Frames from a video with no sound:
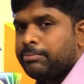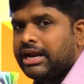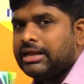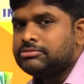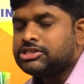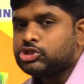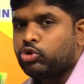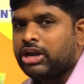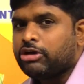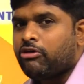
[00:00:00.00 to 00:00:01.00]
Prelims
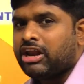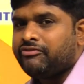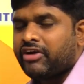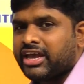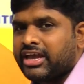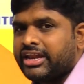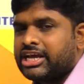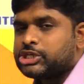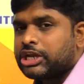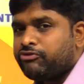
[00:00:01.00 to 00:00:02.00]
is only qualifying in
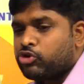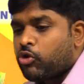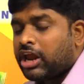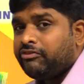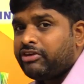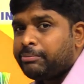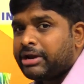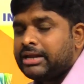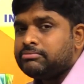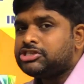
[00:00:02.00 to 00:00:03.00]
nature. If you qualify
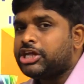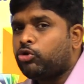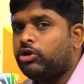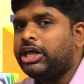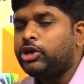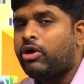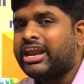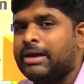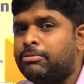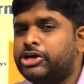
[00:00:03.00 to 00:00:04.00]
prelims, then only you
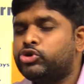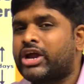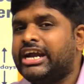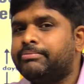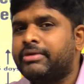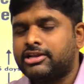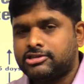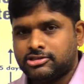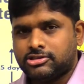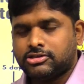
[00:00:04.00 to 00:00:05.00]
are able to write
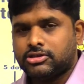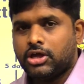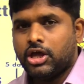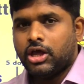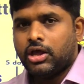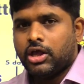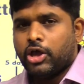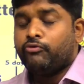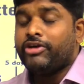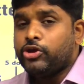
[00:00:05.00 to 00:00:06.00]
mains.
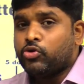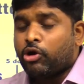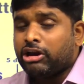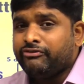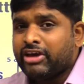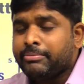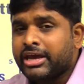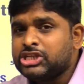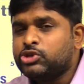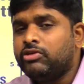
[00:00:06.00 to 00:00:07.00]
When you qualify
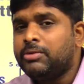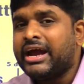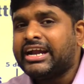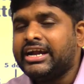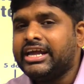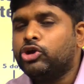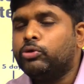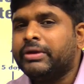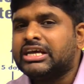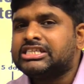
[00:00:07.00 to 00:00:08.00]
mains, you will be attending
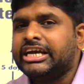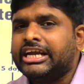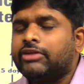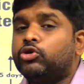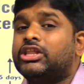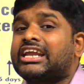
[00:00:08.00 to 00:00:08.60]
UPSC interview.